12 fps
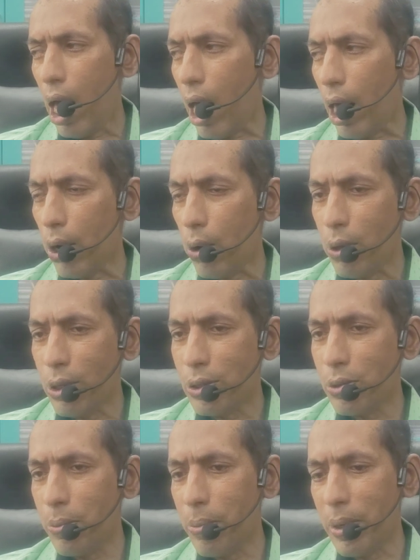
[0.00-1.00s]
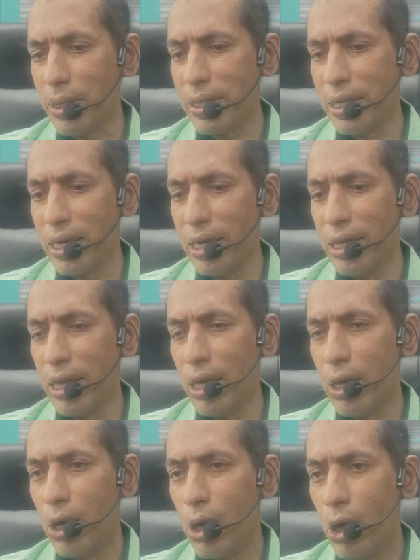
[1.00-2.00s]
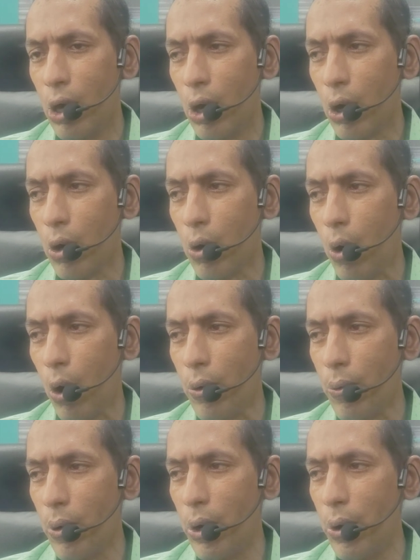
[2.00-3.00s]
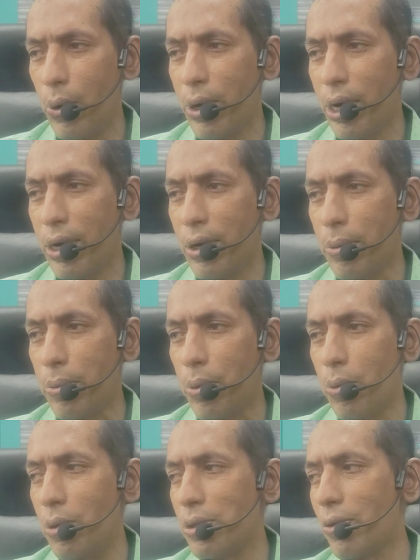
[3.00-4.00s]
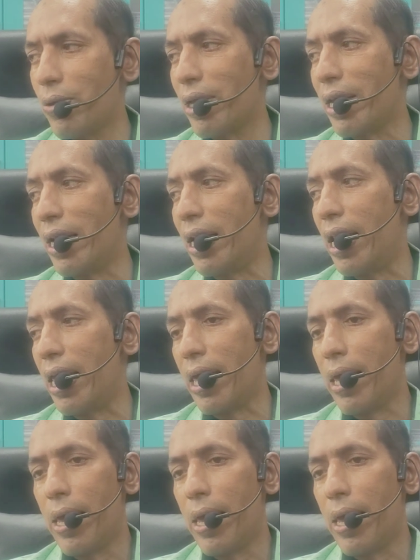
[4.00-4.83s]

are also present in the convoluted tubules of the kidney.